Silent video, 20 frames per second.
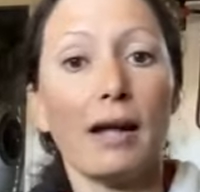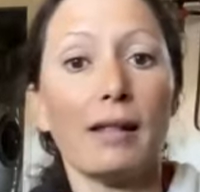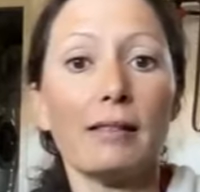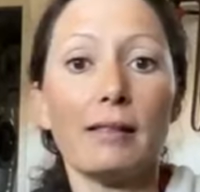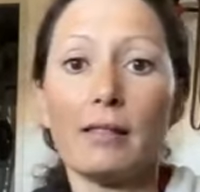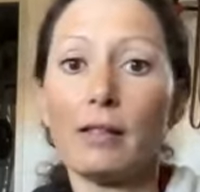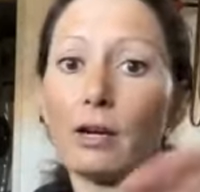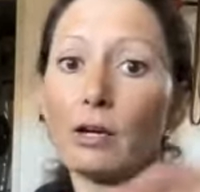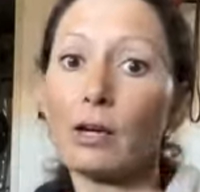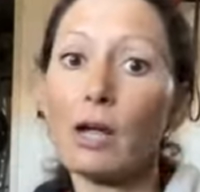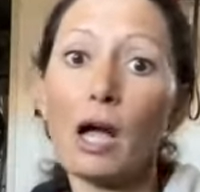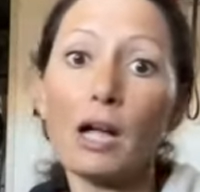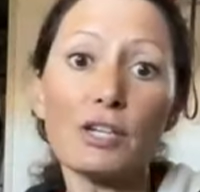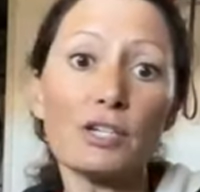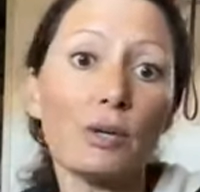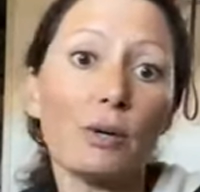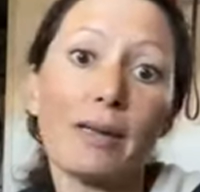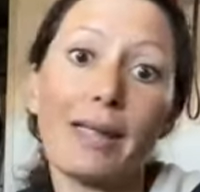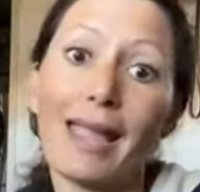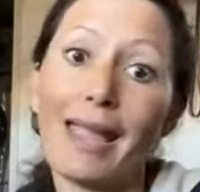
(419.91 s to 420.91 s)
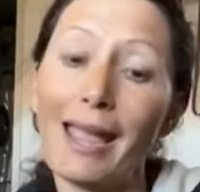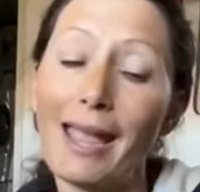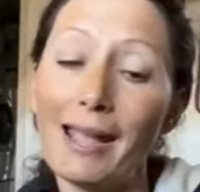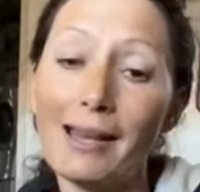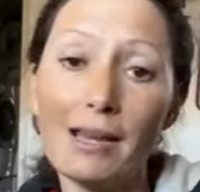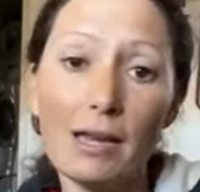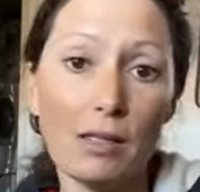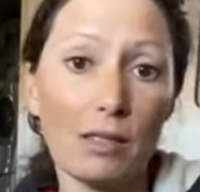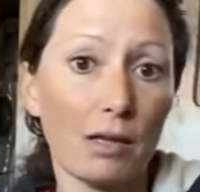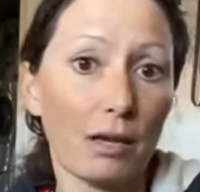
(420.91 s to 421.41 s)
And then they're not doing
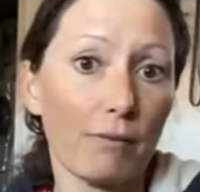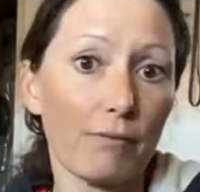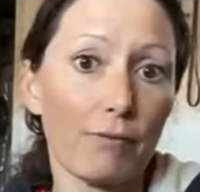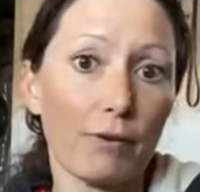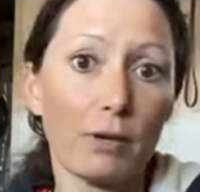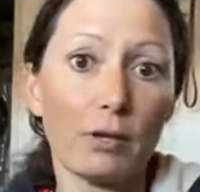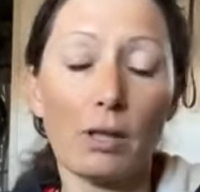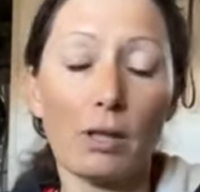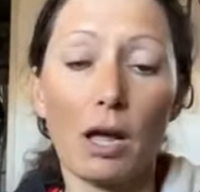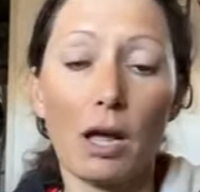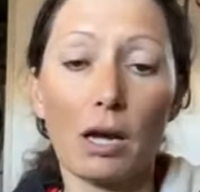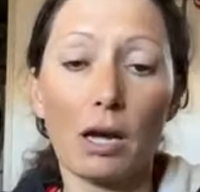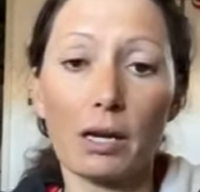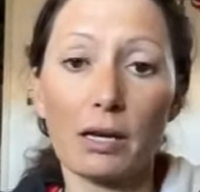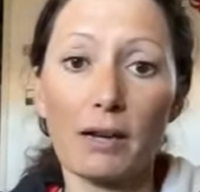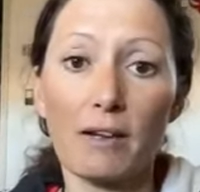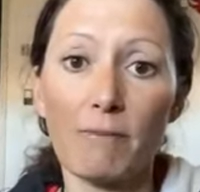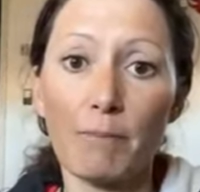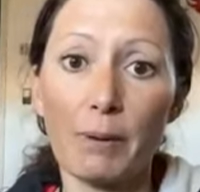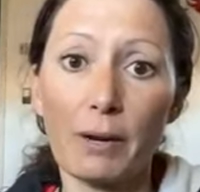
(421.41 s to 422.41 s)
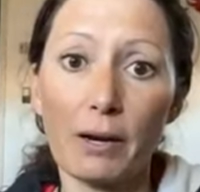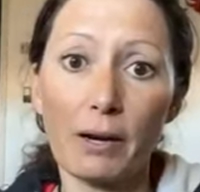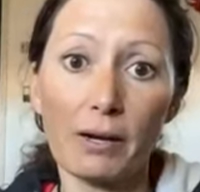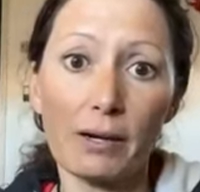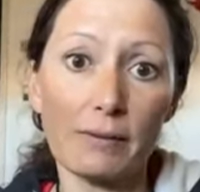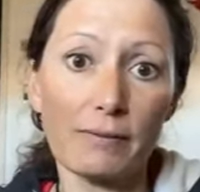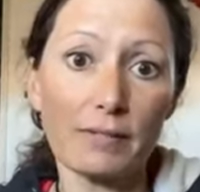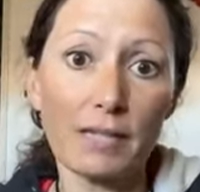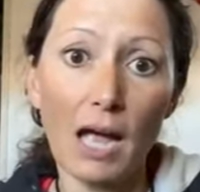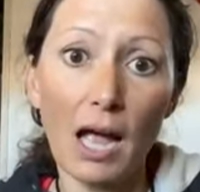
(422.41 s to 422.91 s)
anything for a long enough
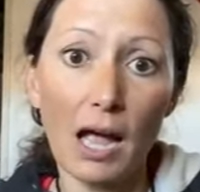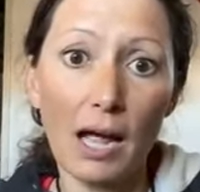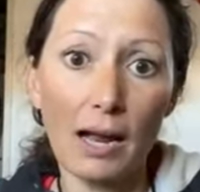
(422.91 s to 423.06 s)
period of